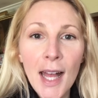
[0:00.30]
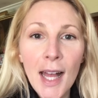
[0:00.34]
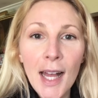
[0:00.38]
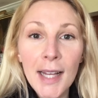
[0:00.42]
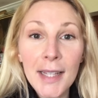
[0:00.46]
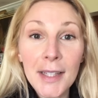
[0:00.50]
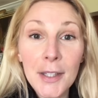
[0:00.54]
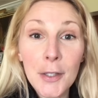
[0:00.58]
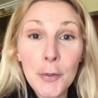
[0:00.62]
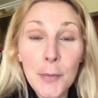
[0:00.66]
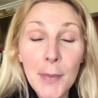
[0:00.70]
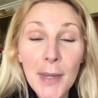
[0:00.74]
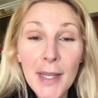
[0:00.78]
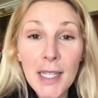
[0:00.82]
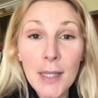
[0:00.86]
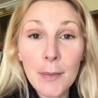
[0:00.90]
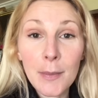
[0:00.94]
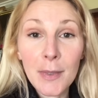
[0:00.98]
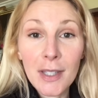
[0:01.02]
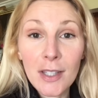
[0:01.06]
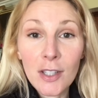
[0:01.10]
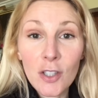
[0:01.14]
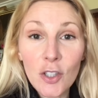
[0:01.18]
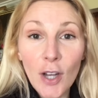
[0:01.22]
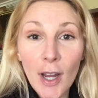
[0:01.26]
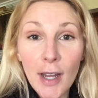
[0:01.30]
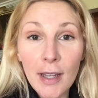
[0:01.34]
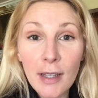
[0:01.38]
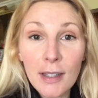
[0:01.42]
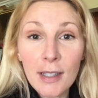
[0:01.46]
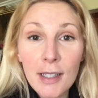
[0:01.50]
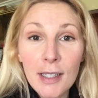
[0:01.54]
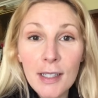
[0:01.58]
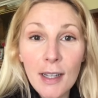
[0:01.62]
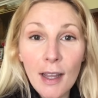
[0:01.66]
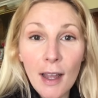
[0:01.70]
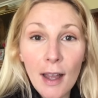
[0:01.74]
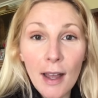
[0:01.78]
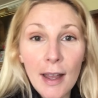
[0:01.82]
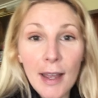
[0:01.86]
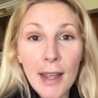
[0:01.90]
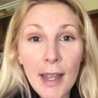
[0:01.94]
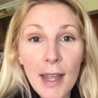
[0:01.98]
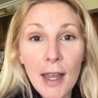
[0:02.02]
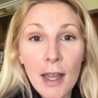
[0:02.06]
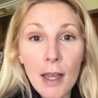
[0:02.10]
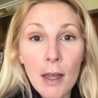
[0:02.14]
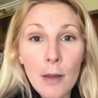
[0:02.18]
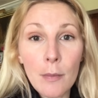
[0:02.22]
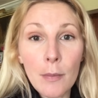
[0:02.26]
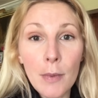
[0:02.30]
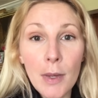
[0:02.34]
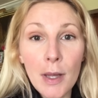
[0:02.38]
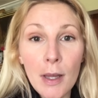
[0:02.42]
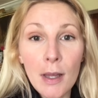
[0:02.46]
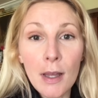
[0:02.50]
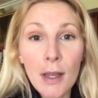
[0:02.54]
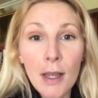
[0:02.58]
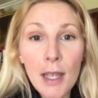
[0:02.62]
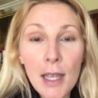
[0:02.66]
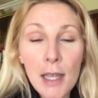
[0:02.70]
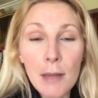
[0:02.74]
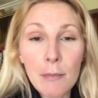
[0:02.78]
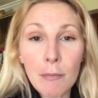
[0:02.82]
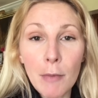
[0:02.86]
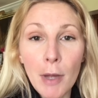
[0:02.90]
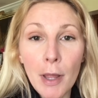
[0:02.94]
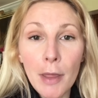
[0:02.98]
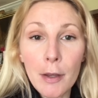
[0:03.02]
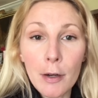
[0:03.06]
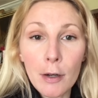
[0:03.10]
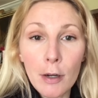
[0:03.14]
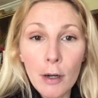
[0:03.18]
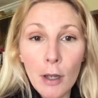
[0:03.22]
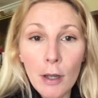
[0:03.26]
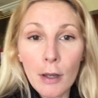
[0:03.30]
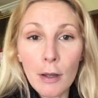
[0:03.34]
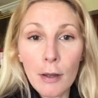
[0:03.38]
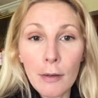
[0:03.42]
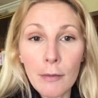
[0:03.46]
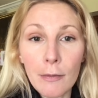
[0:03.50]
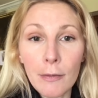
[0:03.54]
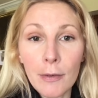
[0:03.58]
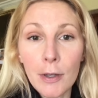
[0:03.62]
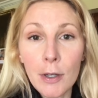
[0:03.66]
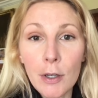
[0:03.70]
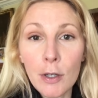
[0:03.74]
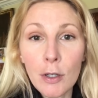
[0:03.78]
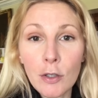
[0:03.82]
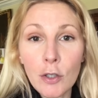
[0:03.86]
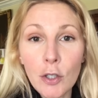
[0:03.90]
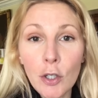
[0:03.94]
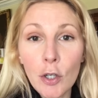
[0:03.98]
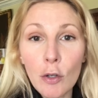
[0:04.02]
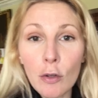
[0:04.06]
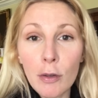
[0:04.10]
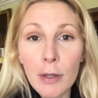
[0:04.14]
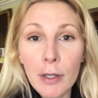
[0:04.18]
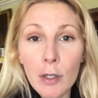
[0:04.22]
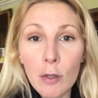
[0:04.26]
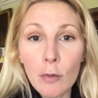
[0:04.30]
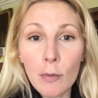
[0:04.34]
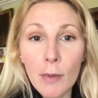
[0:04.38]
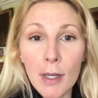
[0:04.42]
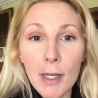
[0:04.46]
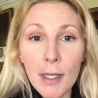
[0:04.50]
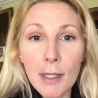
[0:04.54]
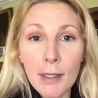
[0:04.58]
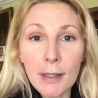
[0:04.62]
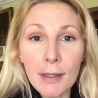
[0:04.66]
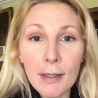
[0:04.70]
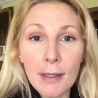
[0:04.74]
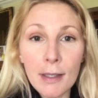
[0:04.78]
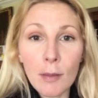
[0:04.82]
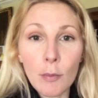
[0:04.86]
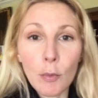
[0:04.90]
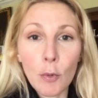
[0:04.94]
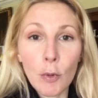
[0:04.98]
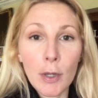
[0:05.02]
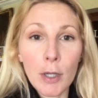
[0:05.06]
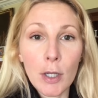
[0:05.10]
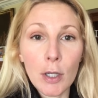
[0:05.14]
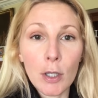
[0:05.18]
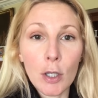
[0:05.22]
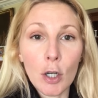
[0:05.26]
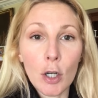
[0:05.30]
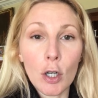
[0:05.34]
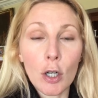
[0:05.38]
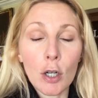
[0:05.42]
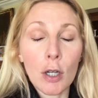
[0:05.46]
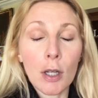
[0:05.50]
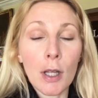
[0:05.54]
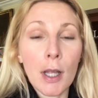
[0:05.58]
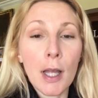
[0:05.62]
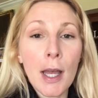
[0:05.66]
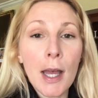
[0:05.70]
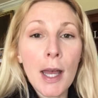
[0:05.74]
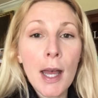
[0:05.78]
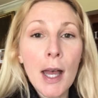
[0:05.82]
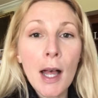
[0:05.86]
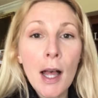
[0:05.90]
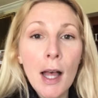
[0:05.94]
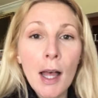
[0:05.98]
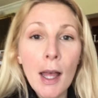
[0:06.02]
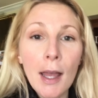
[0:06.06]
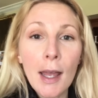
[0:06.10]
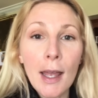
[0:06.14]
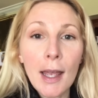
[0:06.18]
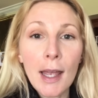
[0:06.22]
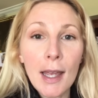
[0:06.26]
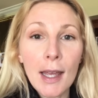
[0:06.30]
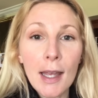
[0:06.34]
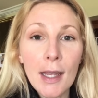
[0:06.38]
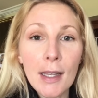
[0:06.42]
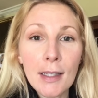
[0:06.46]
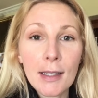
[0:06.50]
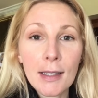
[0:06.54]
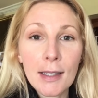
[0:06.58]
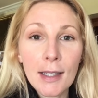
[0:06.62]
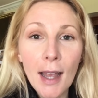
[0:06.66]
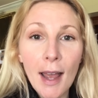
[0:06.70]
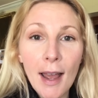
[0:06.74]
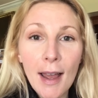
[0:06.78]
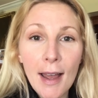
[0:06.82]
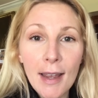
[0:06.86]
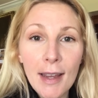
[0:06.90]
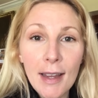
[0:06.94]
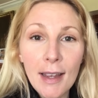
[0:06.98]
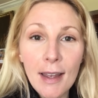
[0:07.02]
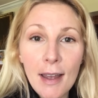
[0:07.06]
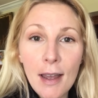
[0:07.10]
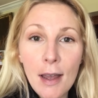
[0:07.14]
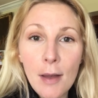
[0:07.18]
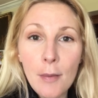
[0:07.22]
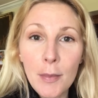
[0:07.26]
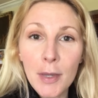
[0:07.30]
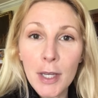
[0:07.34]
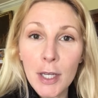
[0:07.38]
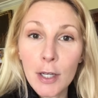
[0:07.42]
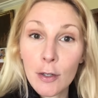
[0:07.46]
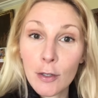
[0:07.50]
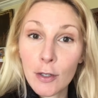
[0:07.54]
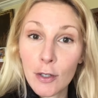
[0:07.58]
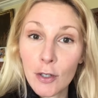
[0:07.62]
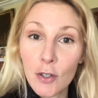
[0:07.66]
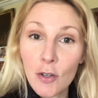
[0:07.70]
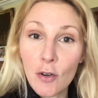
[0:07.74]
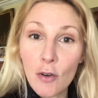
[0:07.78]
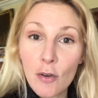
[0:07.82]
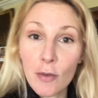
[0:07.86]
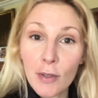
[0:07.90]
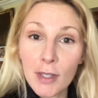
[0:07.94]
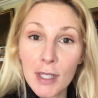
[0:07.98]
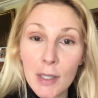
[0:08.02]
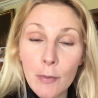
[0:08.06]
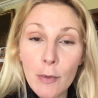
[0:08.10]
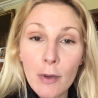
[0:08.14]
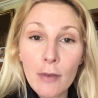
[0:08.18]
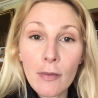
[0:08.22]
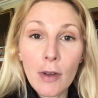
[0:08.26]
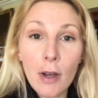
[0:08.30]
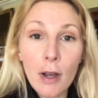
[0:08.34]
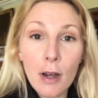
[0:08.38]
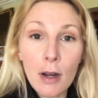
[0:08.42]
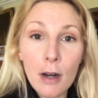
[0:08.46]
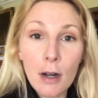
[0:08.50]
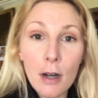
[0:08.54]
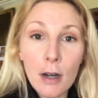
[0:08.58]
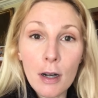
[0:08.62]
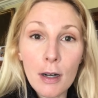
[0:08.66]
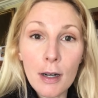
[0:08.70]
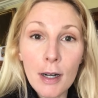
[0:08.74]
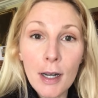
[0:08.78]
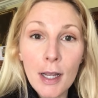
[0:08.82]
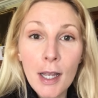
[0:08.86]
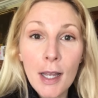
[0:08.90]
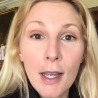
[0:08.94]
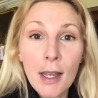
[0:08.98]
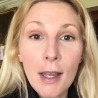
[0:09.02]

Hello, my name is Jaclynn. I am a mother of two little ones, a boy and a girl, and I am here to show you some of our